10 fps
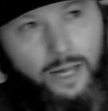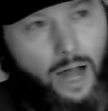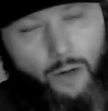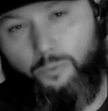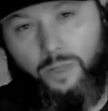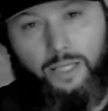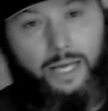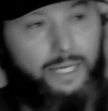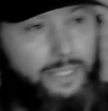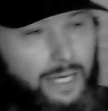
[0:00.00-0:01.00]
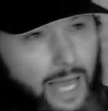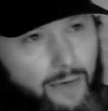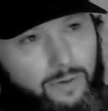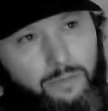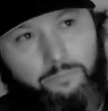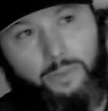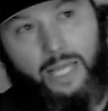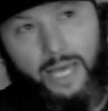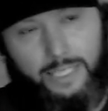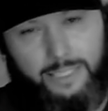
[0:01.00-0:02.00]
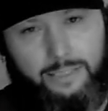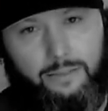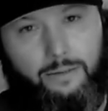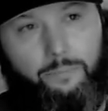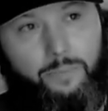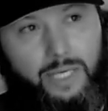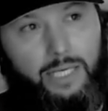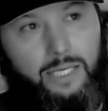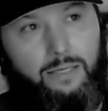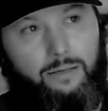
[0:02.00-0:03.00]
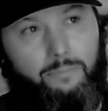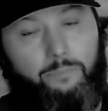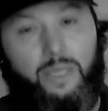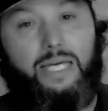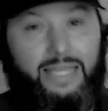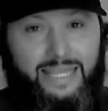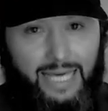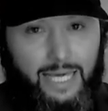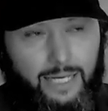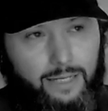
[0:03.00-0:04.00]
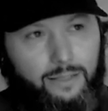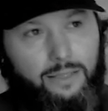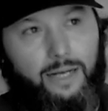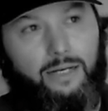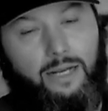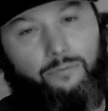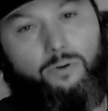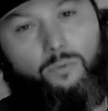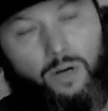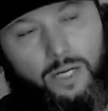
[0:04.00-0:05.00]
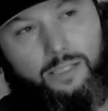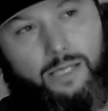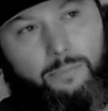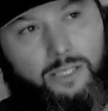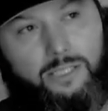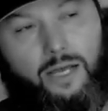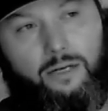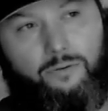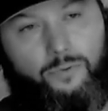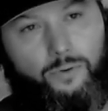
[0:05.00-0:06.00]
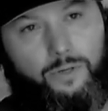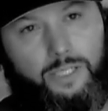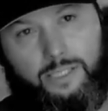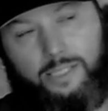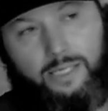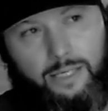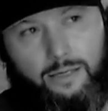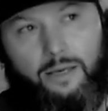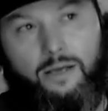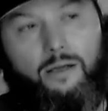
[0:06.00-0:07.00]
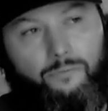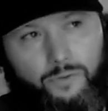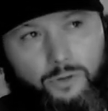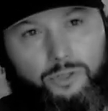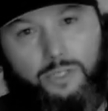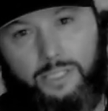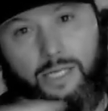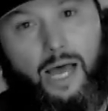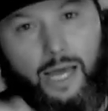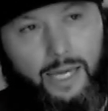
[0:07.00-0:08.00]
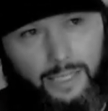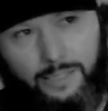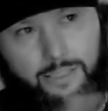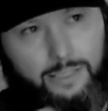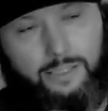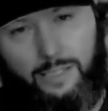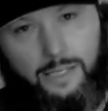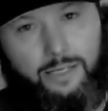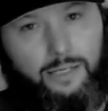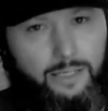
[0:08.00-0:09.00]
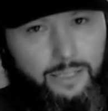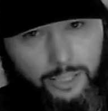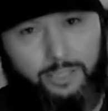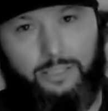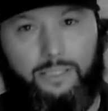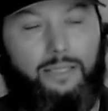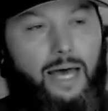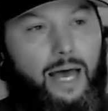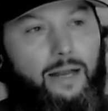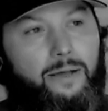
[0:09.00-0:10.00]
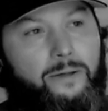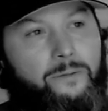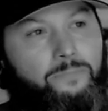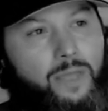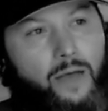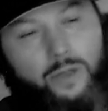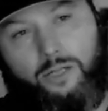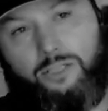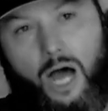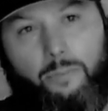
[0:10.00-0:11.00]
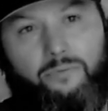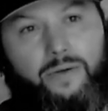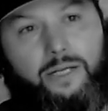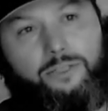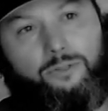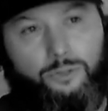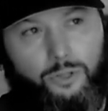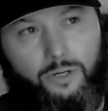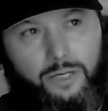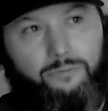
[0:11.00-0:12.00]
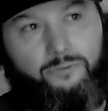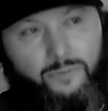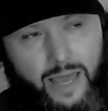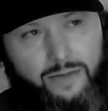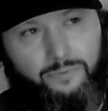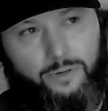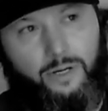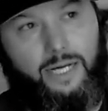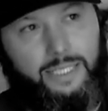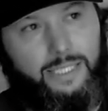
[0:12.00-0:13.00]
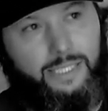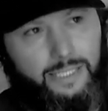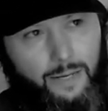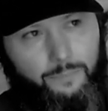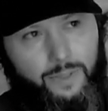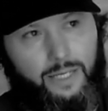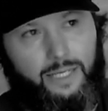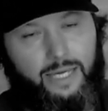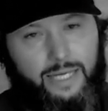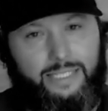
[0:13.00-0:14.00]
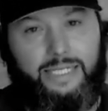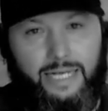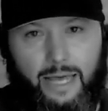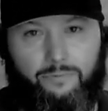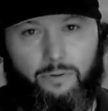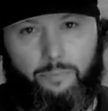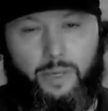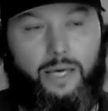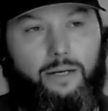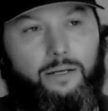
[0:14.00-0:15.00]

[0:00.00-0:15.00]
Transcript: I really like it. Like having Blessed be a thing that it never was. I'm excited to see future designs and additions to that. And then on top of it is they're turning Favor into something it's never been.